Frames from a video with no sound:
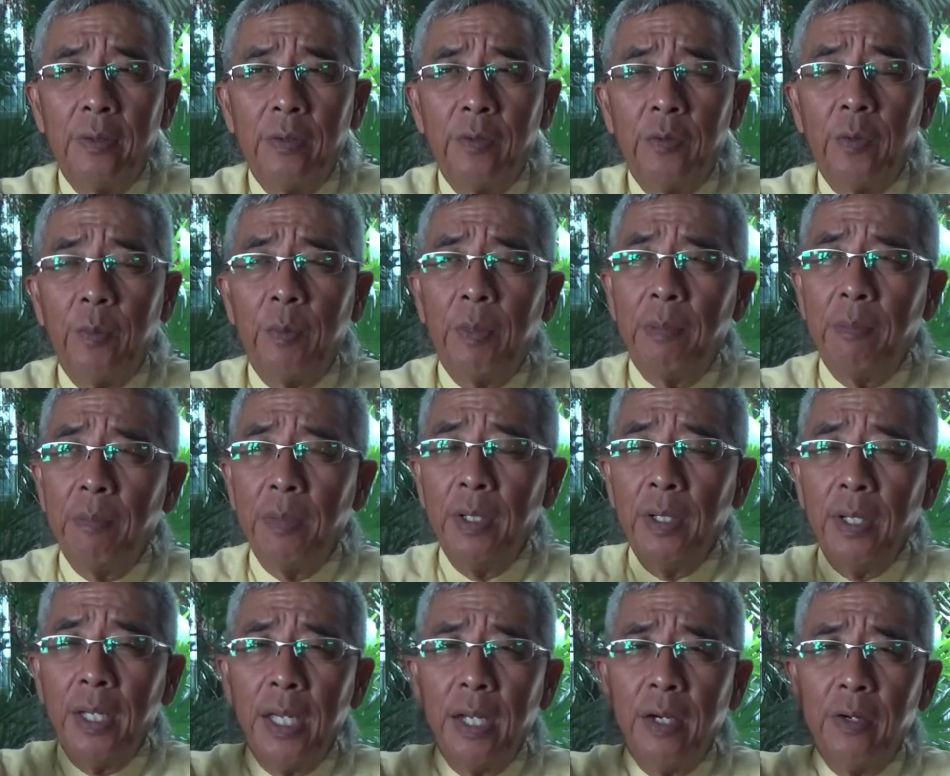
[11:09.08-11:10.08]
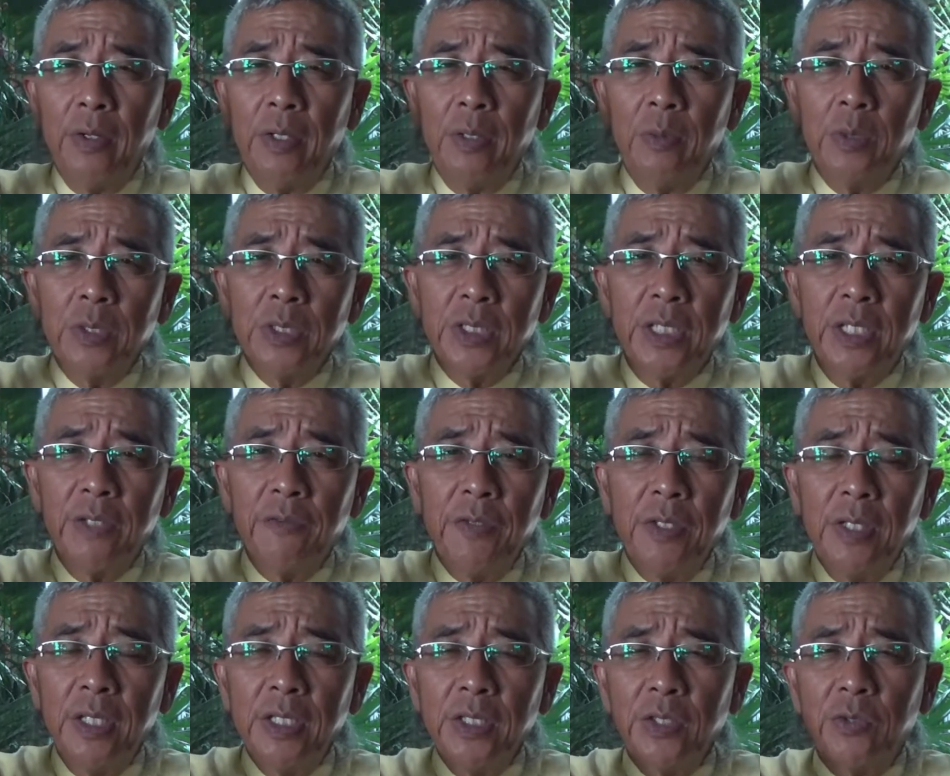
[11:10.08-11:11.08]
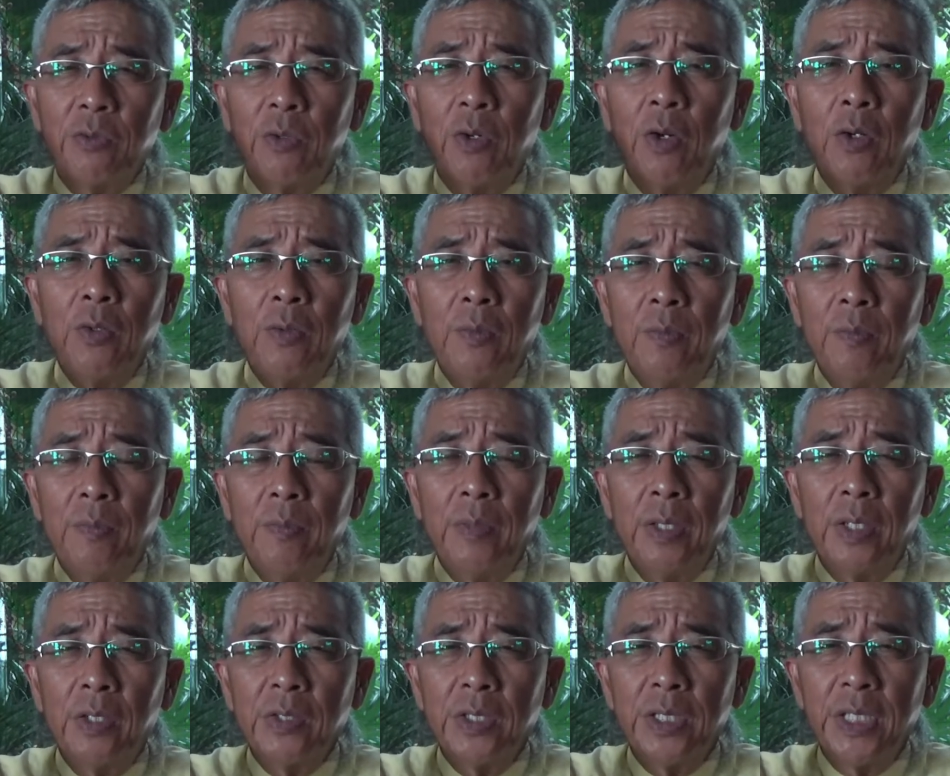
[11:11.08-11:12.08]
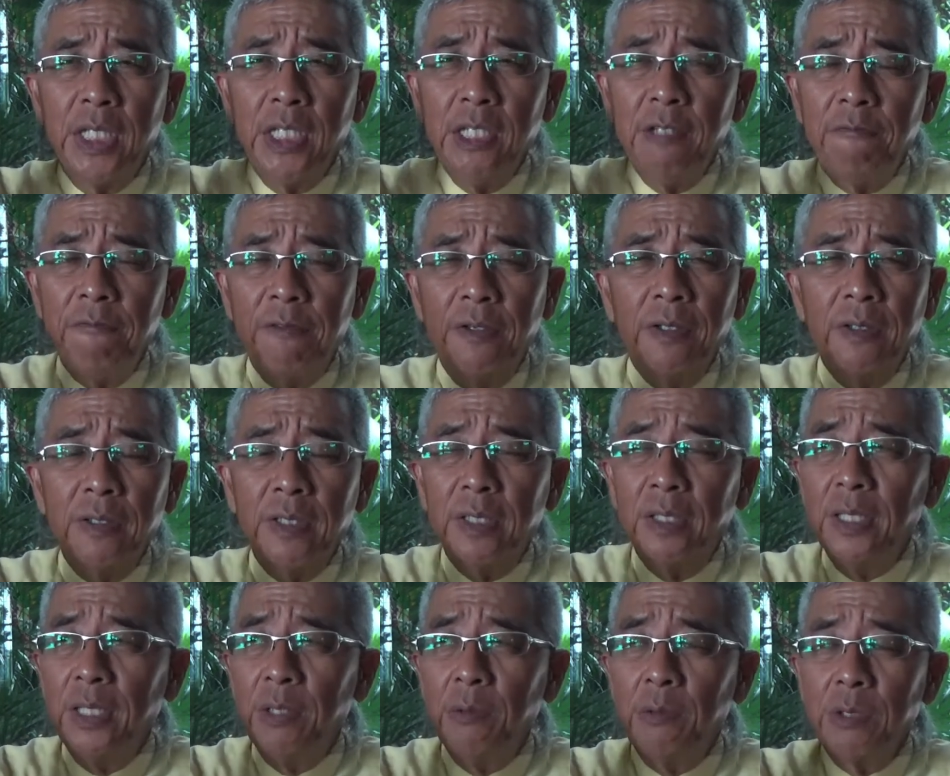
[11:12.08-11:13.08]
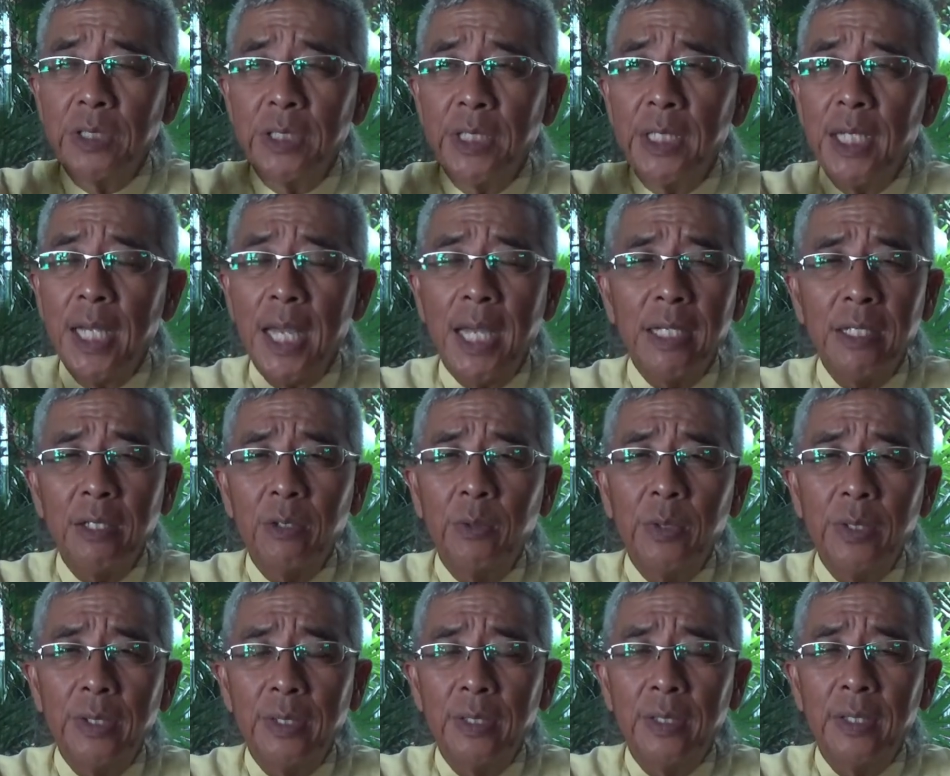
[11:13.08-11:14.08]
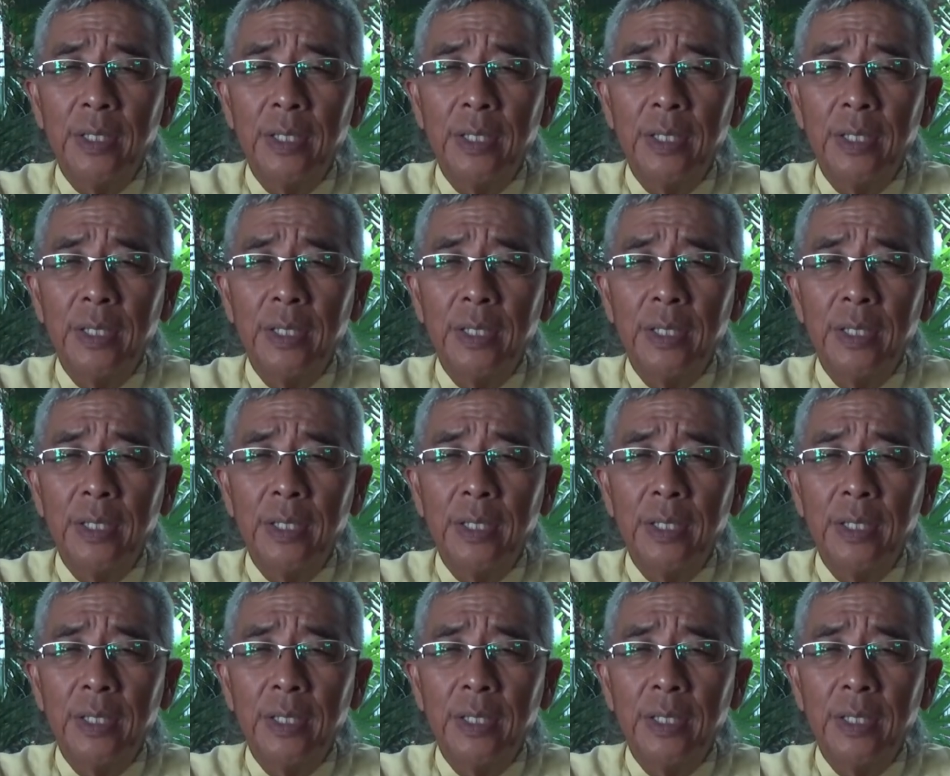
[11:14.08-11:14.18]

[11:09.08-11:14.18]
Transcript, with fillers: Remember, Aaron was given this rod because he felt he was inadequate,